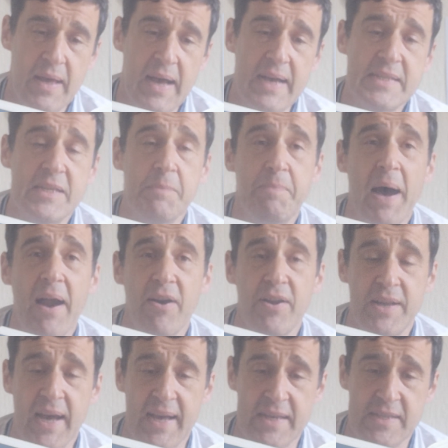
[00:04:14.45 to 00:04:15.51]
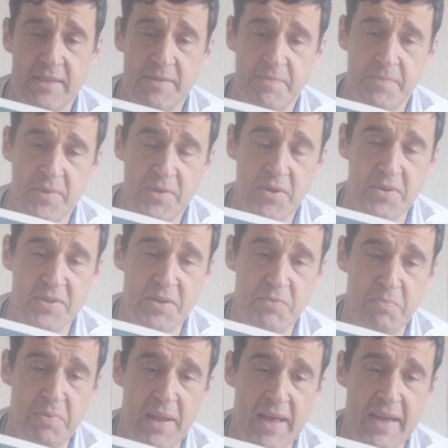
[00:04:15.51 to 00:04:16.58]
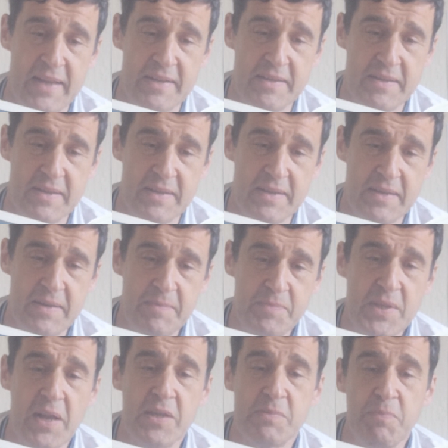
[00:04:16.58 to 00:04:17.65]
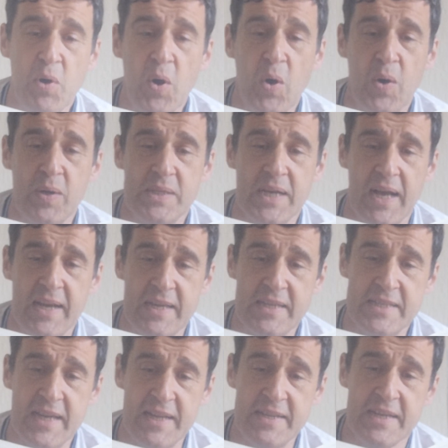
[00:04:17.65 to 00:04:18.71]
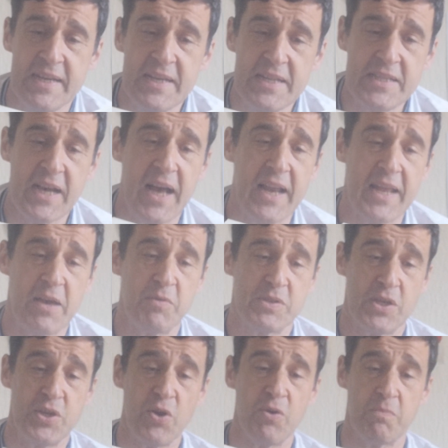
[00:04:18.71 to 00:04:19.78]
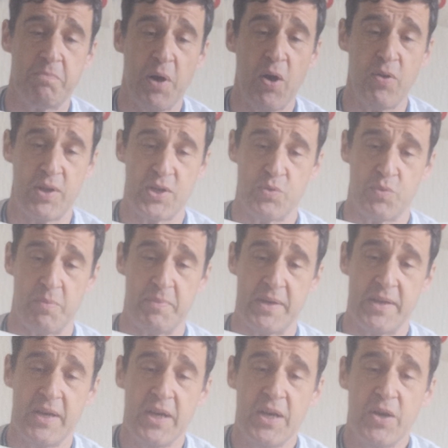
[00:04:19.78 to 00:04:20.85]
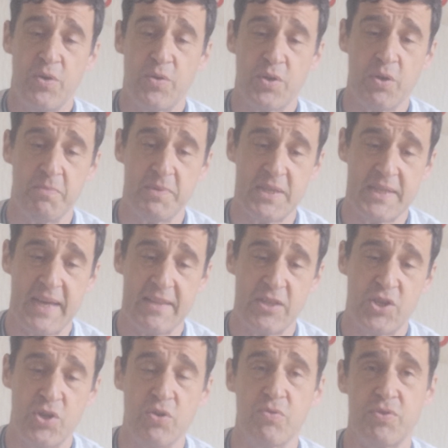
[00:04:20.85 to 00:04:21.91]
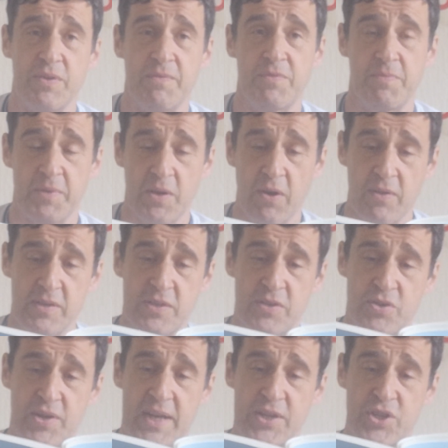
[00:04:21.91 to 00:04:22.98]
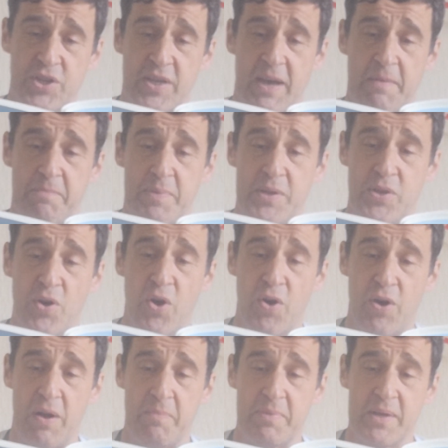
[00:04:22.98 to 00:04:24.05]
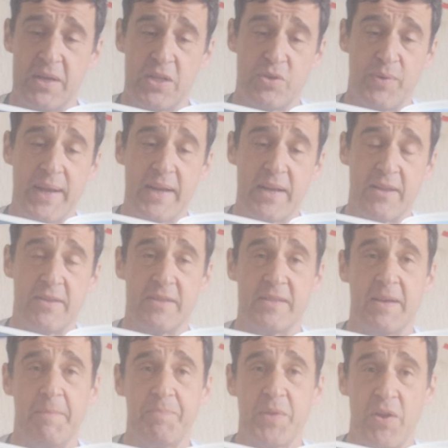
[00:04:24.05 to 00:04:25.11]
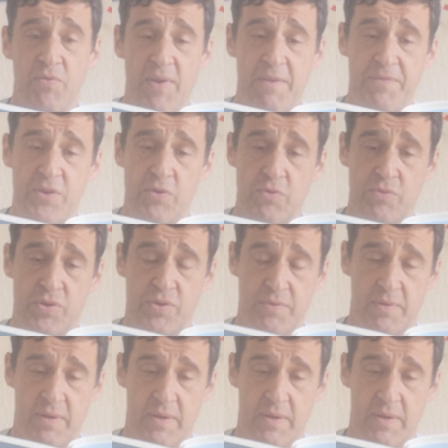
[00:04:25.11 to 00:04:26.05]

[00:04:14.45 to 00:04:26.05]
"I see paradise," Yossi replied. "Tell us more," Talia said. Talia was a young Polish woman who had come to take the children from the concentration camp in Europe to England and refuge.